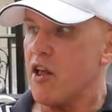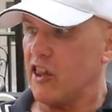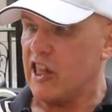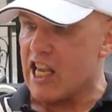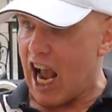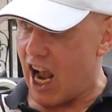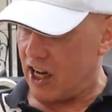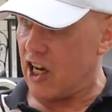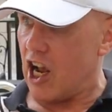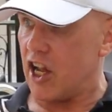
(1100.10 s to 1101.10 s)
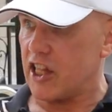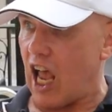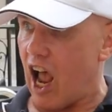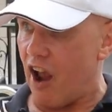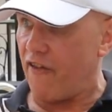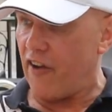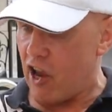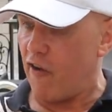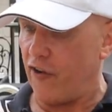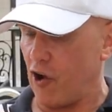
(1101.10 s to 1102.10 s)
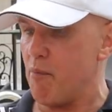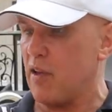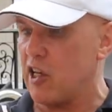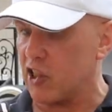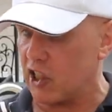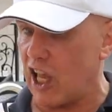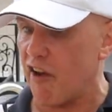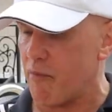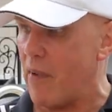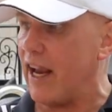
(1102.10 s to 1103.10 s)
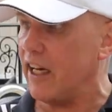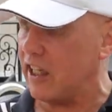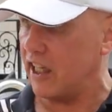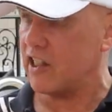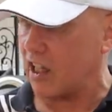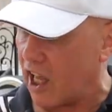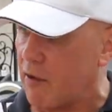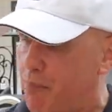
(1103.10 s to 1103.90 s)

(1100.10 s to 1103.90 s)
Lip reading: the anger that I feel for them, because they've made this like